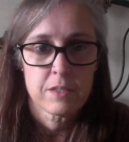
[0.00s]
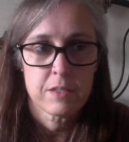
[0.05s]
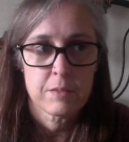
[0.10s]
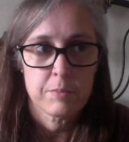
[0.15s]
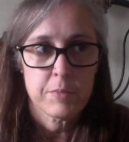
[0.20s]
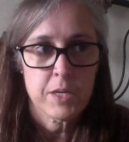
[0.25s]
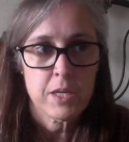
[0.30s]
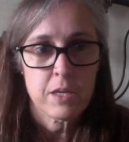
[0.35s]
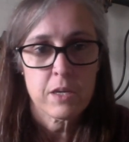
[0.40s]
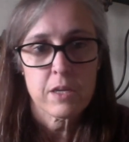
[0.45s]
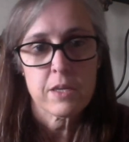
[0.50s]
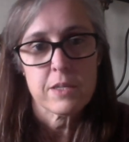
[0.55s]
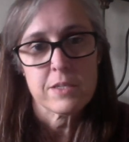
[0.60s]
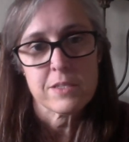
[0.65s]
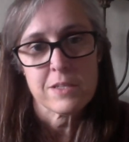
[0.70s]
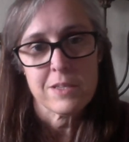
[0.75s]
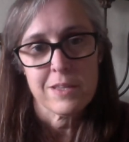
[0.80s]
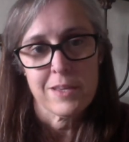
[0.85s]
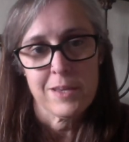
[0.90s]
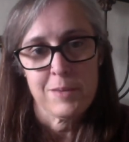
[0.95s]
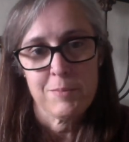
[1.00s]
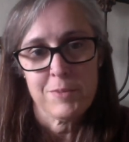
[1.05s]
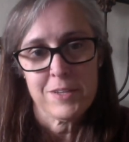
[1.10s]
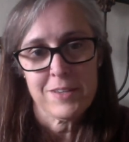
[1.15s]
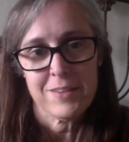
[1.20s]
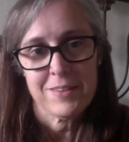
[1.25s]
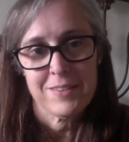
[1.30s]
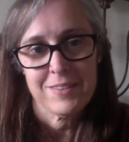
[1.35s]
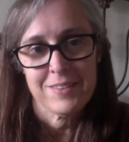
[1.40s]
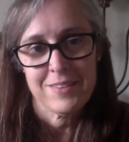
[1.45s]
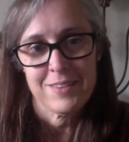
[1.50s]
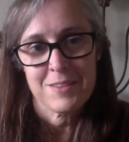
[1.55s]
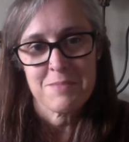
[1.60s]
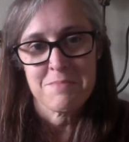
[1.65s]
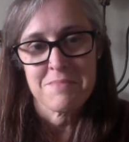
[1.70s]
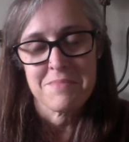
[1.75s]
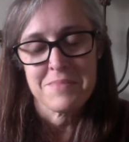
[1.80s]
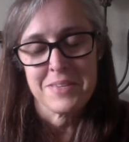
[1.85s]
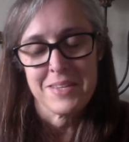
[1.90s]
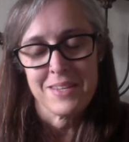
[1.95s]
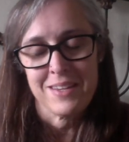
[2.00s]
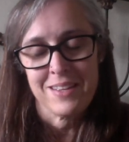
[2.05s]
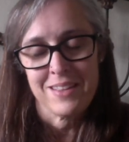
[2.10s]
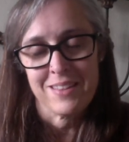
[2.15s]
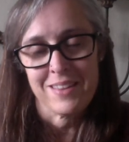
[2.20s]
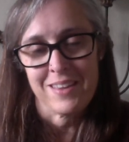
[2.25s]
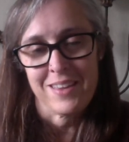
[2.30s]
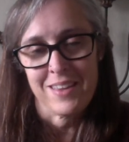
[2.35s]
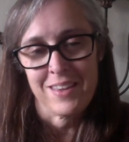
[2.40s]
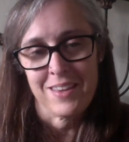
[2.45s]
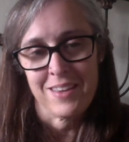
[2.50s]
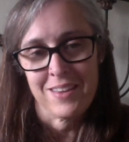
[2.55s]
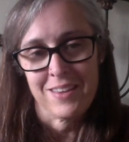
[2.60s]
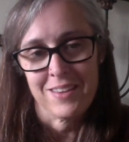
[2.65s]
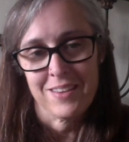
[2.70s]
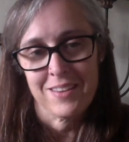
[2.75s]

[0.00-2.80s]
youngest claimed it immediately